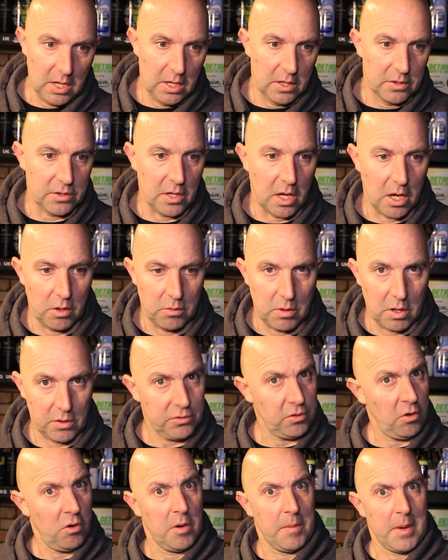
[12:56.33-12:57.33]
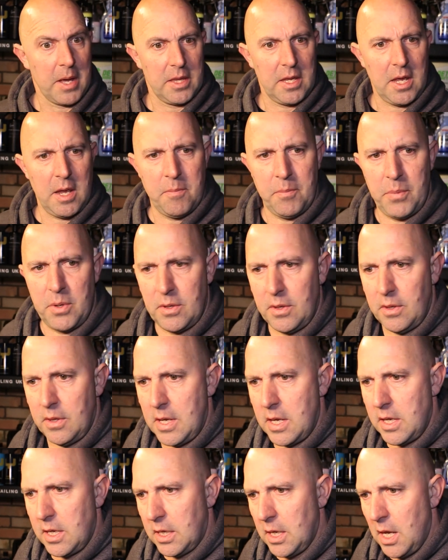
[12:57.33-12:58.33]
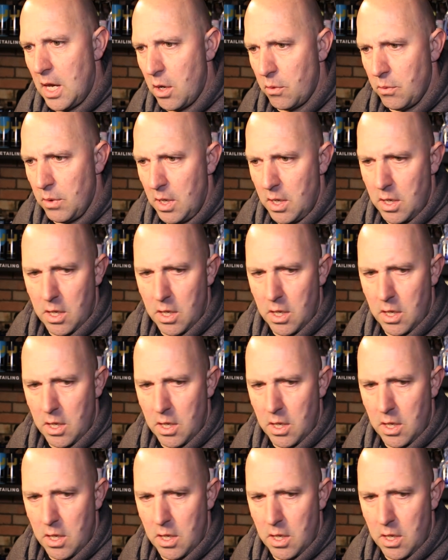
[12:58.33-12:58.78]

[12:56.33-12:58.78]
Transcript: So sorry about that, but there you go.